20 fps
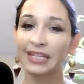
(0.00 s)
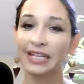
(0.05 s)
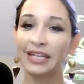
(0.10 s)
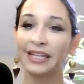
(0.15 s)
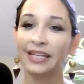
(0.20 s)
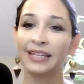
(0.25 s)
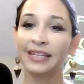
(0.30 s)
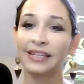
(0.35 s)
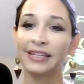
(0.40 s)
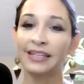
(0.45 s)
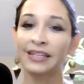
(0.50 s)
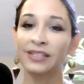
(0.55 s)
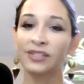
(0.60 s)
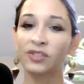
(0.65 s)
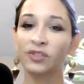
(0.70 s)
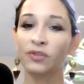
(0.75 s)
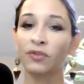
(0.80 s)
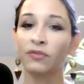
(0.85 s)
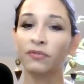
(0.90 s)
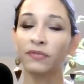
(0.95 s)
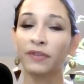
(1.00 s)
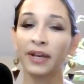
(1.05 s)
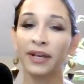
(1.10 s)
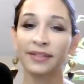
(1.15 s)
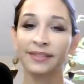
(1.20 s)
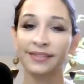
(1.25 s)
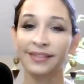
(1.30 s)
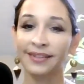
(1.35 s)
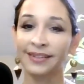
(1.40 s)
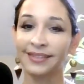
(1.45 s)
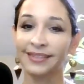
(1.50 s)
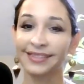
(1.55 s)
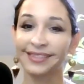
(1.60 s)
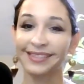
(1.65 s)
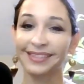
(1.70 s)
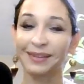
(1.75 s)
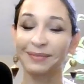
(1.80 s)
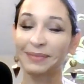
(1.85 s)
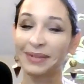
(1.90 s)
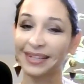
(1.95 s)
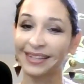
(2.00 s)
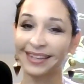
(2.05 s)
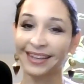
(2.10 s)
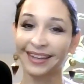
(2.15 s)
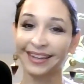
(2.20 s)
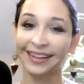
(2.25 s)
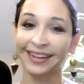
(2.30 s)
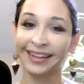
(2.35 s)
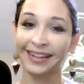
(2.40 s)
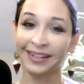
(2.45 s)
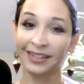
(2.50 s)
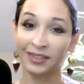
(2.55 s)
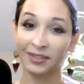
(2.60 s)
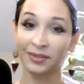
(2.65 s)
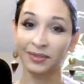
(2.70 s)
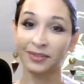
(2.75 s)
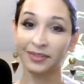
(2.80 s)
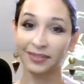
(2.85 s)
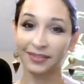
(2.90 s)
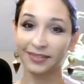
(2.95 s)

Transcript: He eats so fast that his stomach can't handle